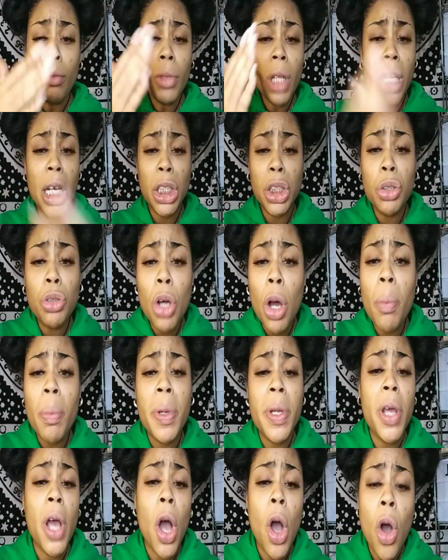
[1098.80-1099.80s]
that you're going to
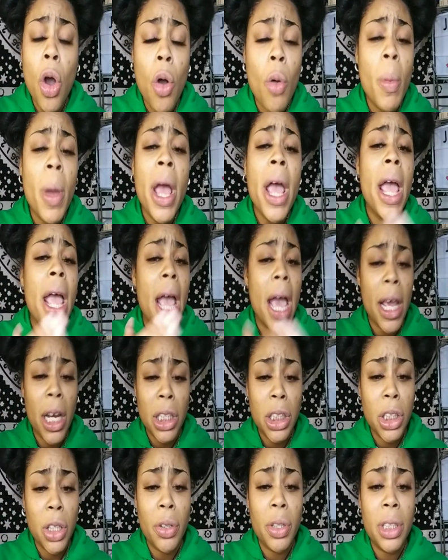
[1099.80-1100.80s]
be home at a
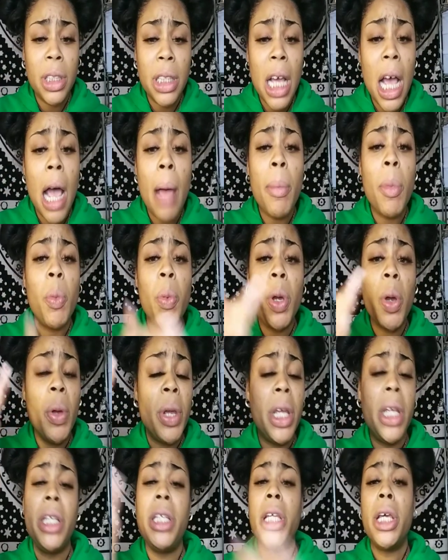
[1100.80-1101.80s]
certain time, and we're going
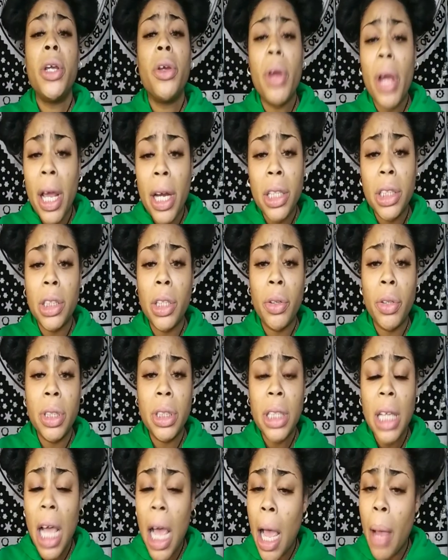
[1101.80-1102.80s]
to eat dinner at a certain
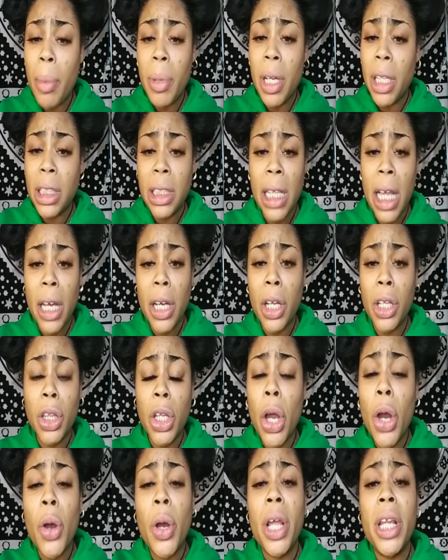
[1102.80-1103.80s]
time, and this, that, and the
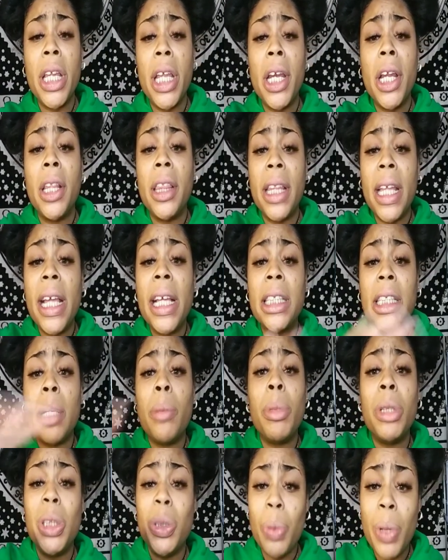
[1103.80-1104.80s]
third, and then the things in
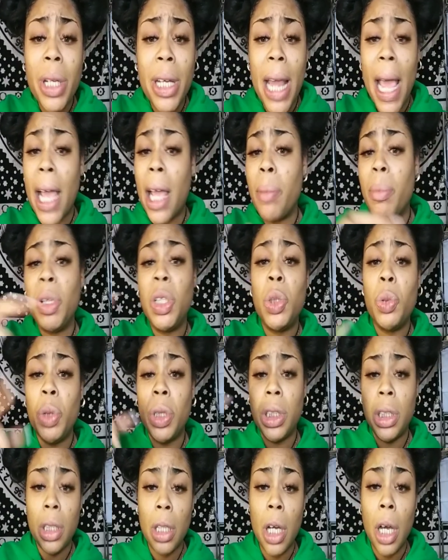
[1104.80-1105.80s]
between that can be
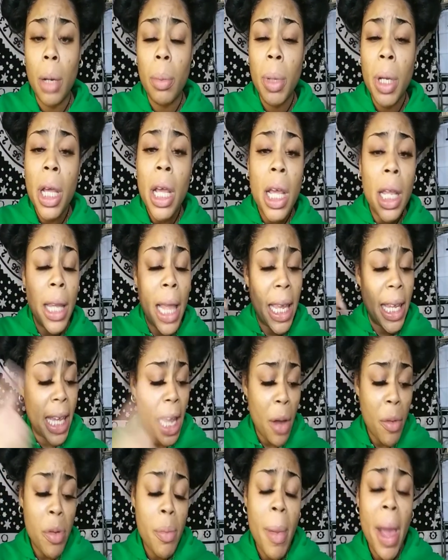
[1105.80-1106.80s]
twisted up. Like,
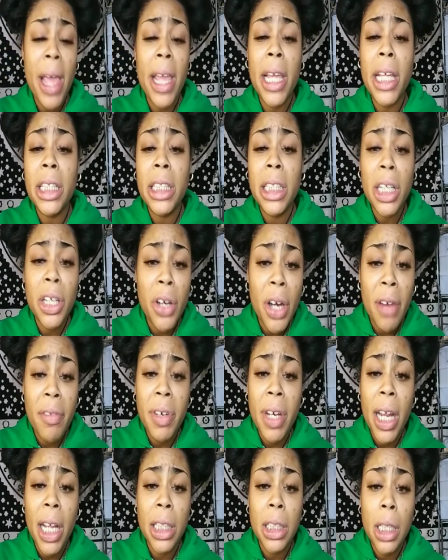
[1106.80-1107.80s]
yeah, we might eat dinner every
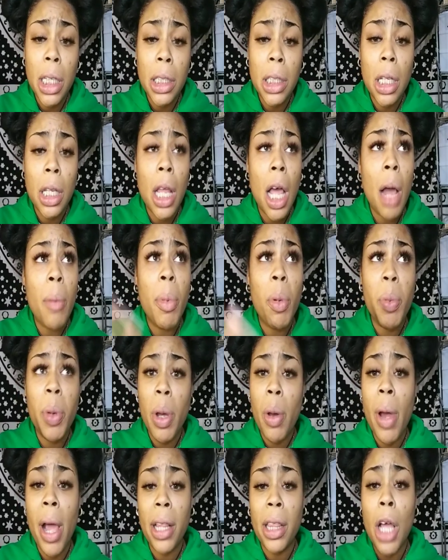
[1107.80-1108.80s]
day at 6 o'clock, but we
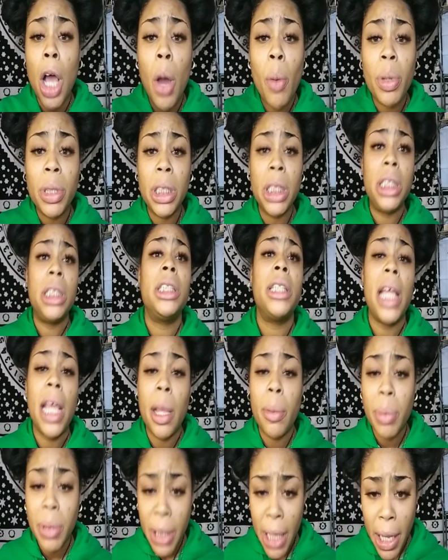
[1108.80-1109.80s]
don't have to always eat steak
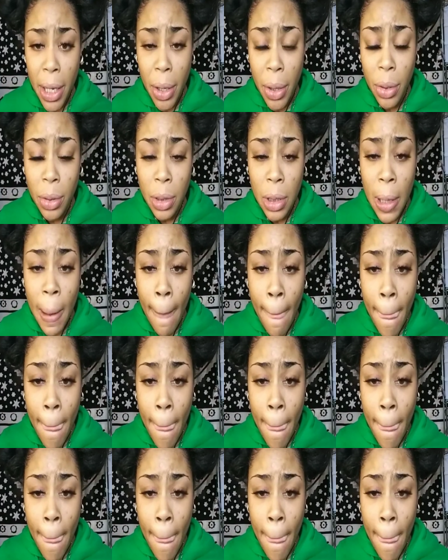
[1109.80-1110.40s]
and potatoes.